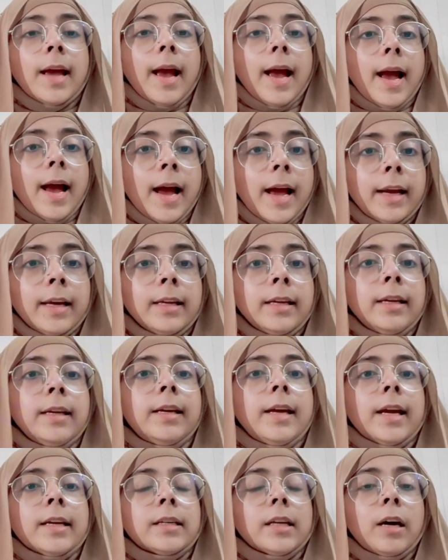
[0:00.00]
and
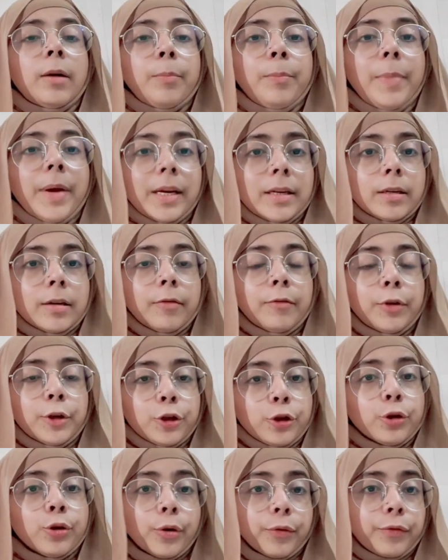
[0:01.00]
get a better
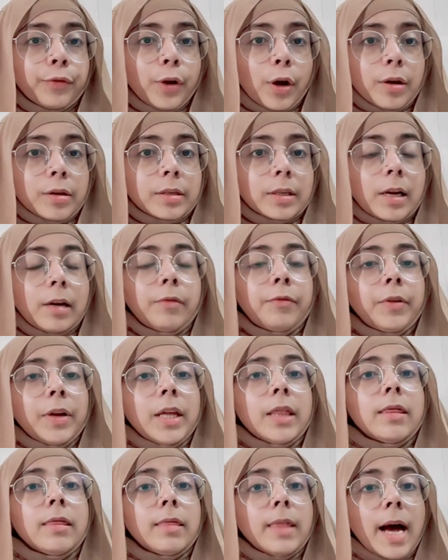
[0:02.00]
version of yourself
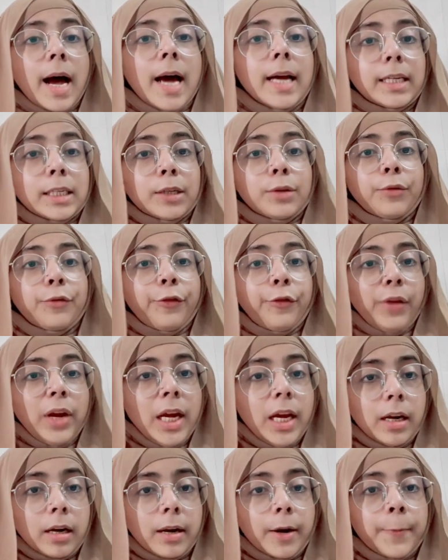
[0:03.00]
in that
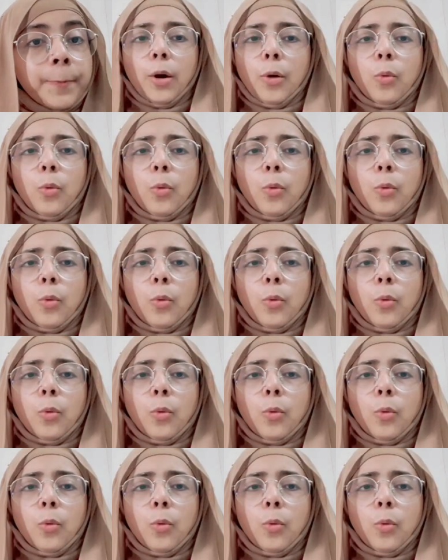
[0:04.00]
field.